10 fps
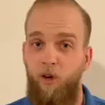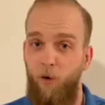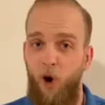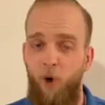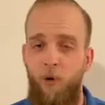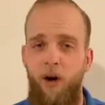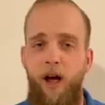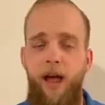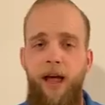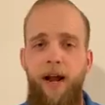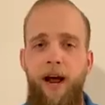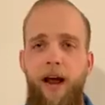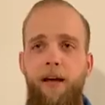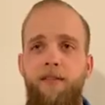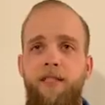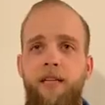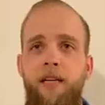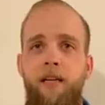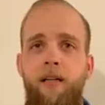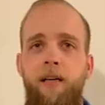grow, and I have
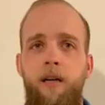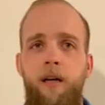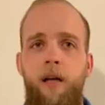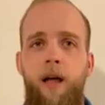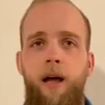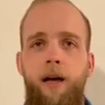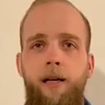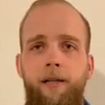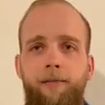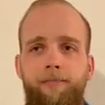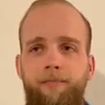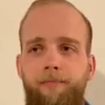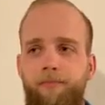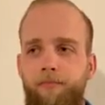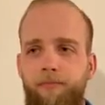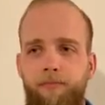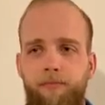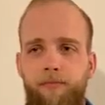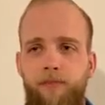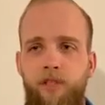seen um,
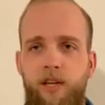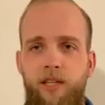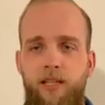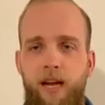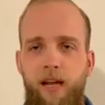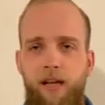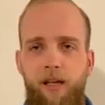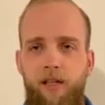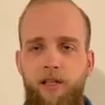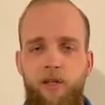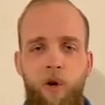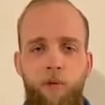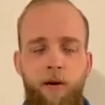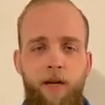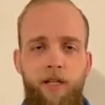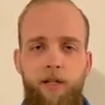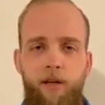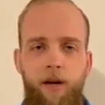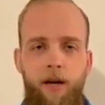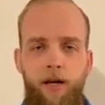just so much
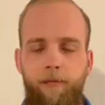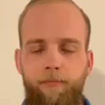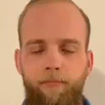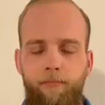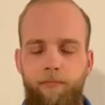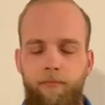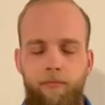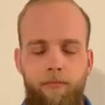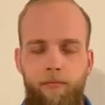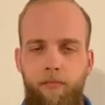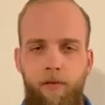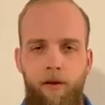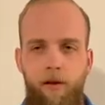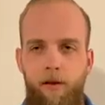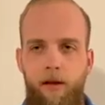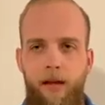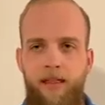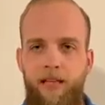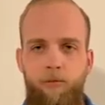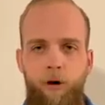um, in
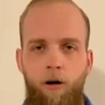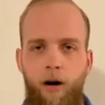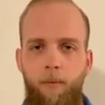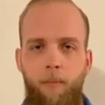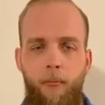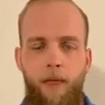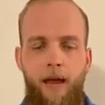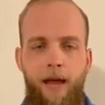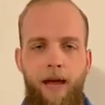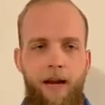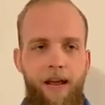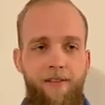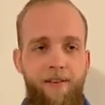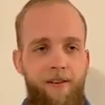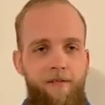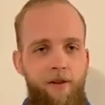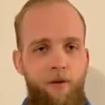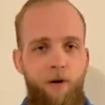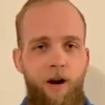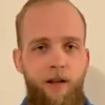this program. And if, if you
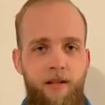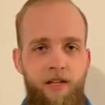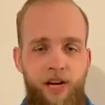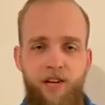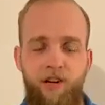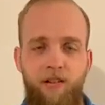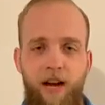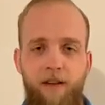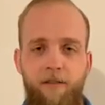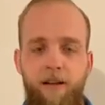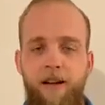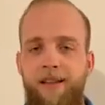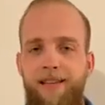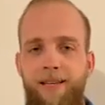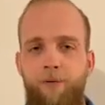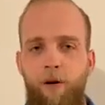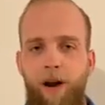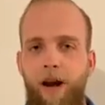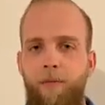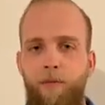want to change your life, this
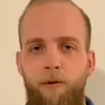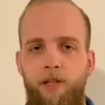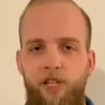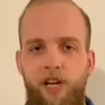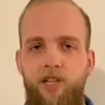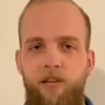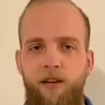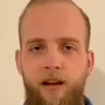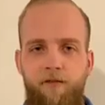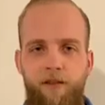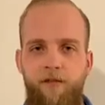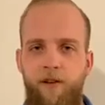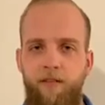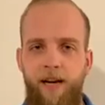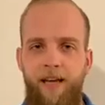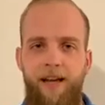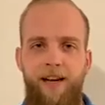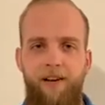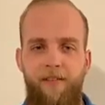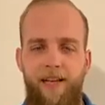program will change your life if you let it
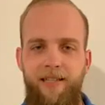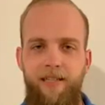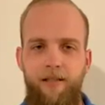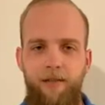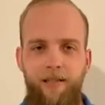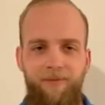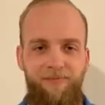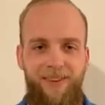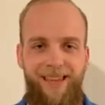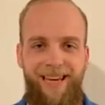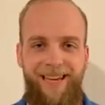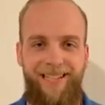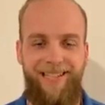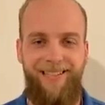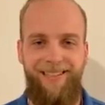and invest into it. Thanks.